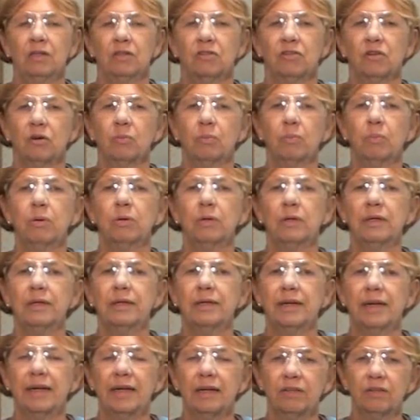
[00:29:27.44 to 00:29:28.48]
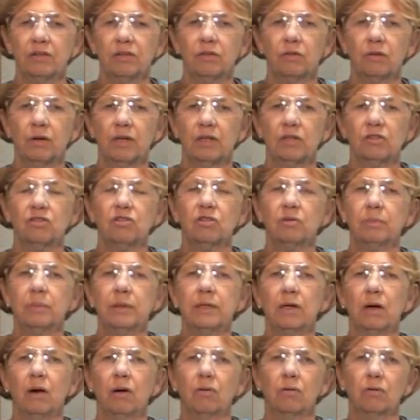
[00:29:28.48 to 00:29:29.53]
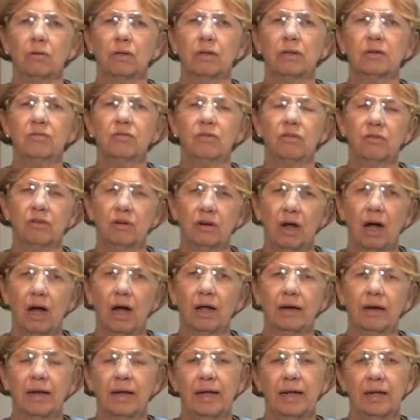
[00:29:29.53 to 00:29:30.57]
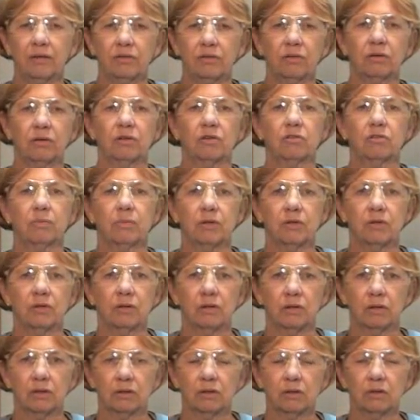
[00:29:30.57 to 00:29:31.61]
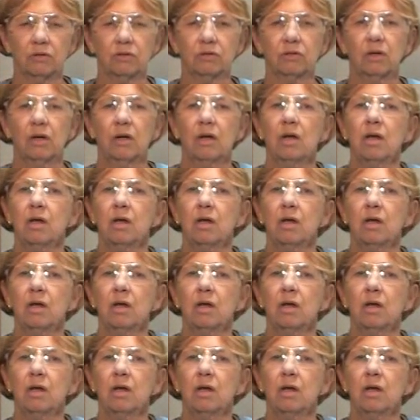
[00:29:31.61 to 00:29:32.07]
So putting it down the drain should be only for non-hazardous materials.